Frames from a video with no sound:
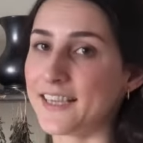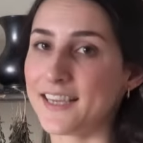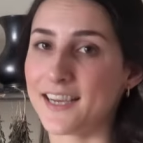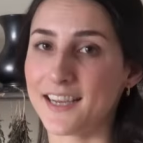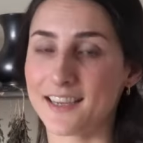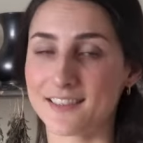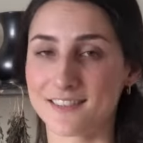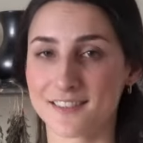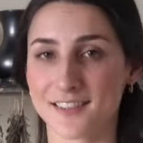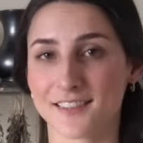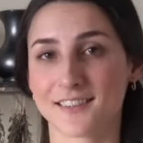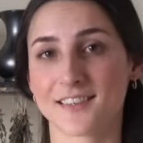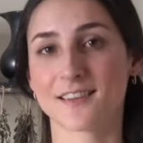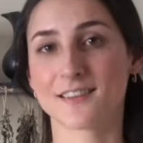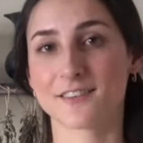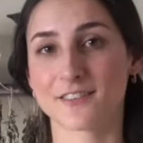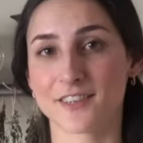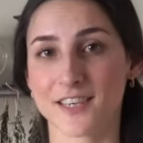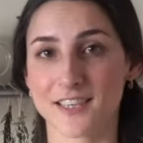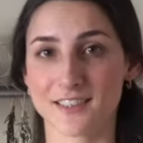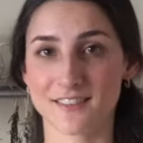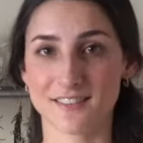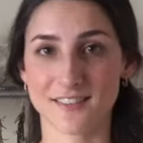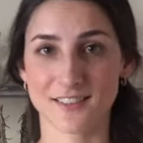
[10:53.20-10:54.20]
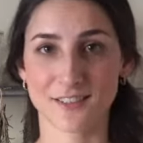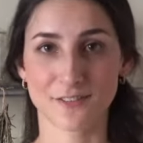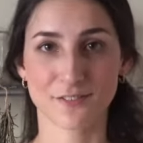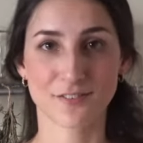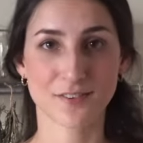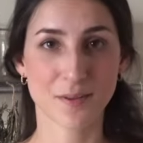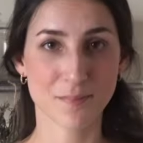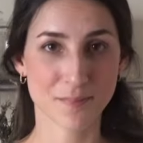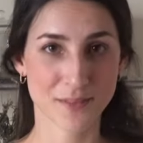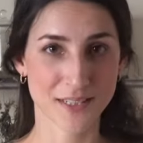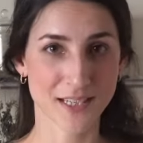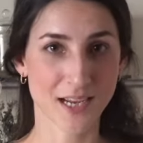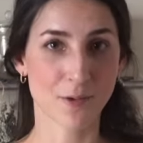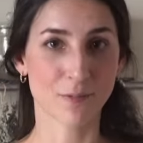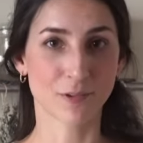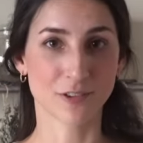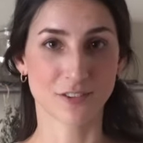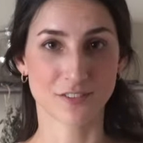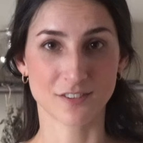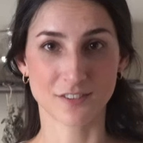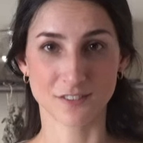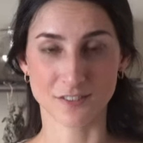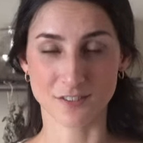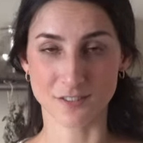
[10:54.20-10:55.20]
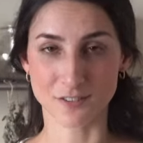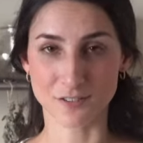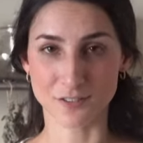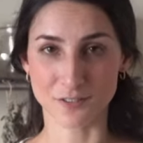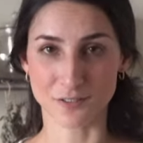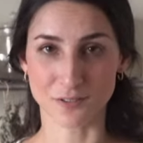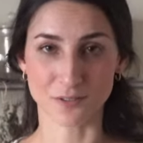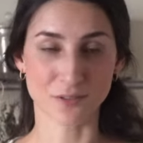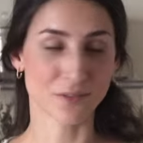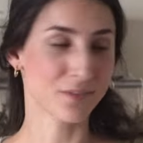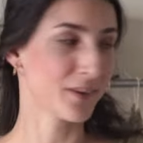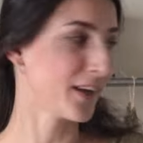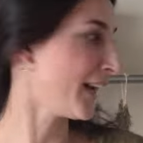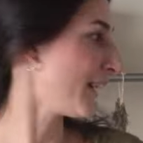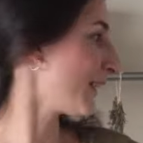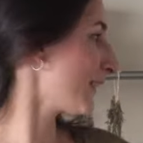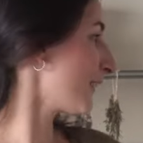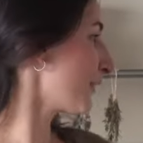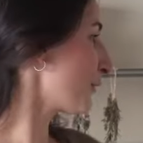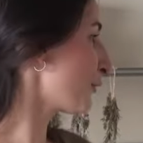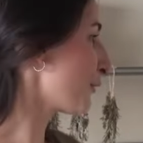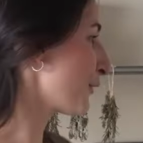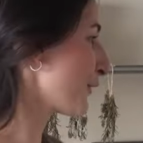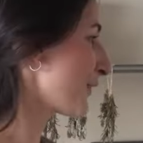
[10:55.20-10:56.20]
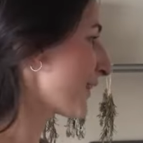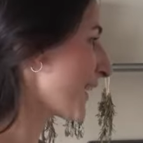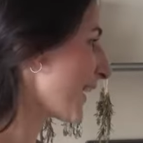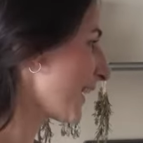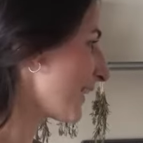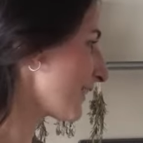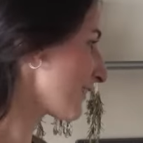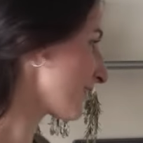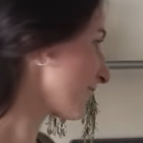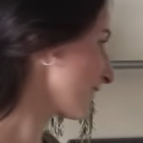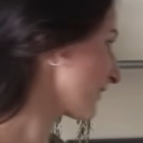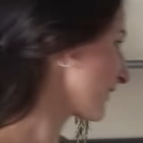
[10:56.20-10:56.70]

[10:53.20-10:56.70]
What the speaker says: had another idea of something I wanted to do, and for that